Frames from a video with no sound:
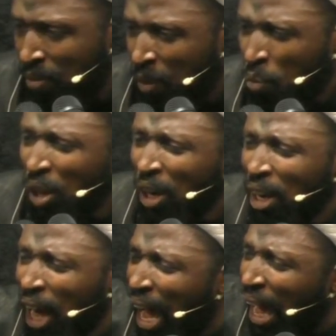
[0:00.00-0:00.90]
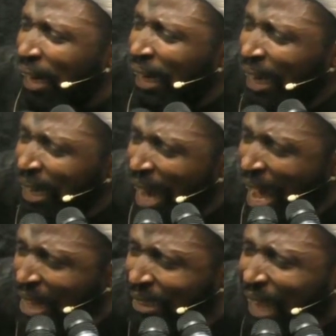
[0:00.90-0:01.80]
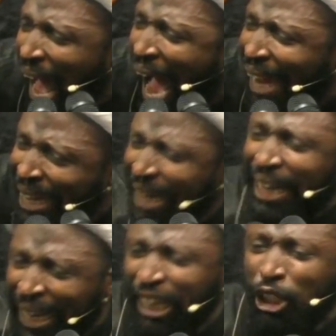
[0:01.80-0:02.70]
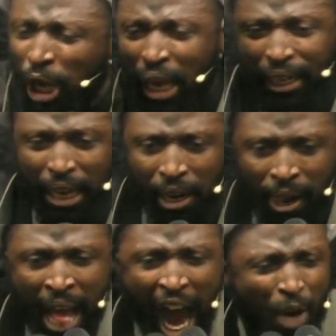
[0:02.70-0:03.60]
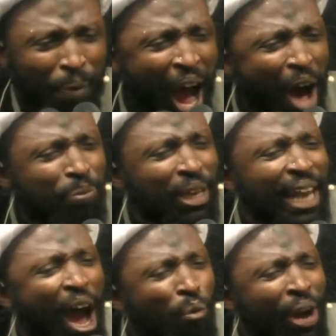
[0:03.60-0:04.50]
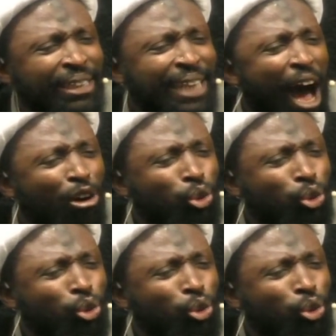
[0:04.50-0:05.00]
Wallah, leaders are killing each other. Aba Abdullah went out to